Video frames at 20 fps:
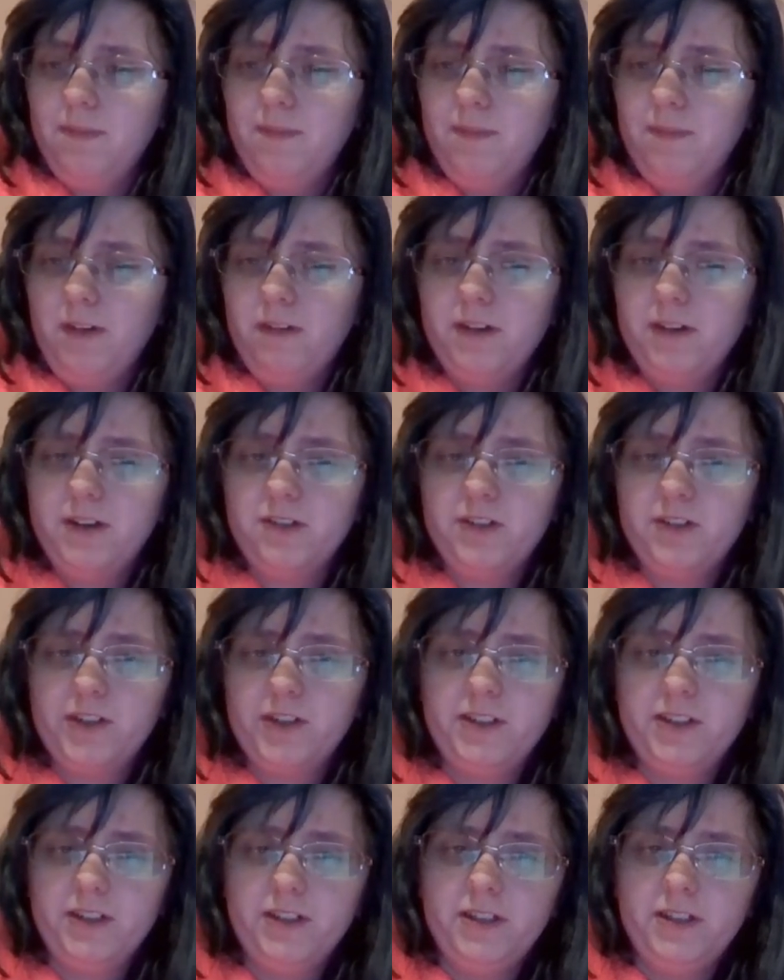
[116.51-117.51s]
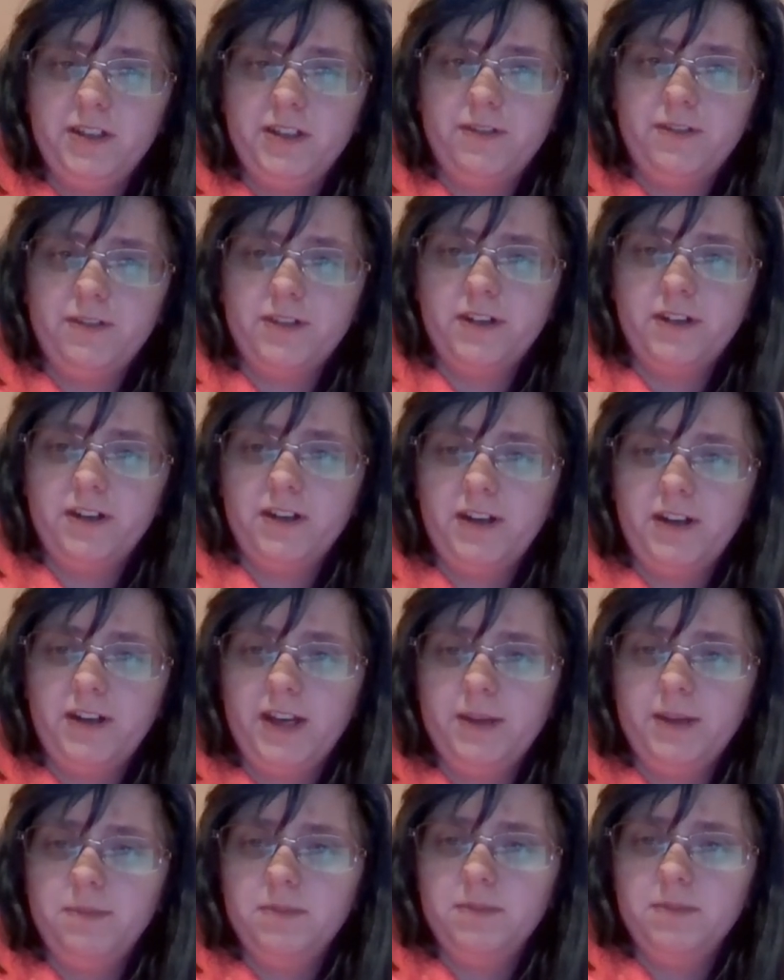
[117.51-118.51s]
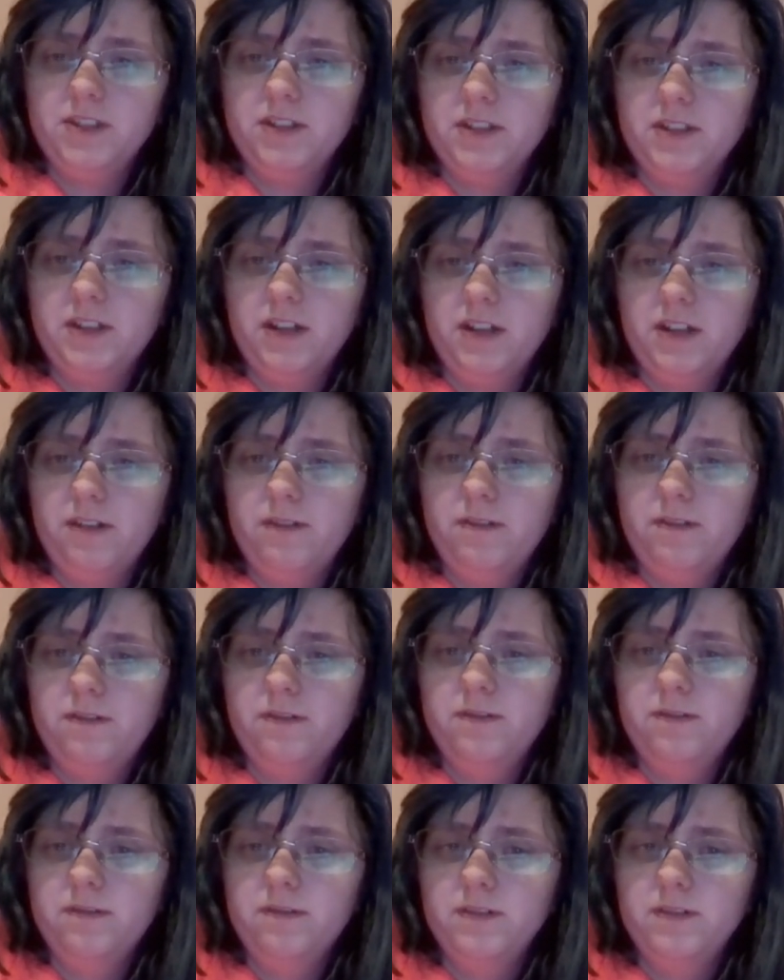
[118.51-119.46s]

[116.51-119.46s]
very interested in different names and stuff,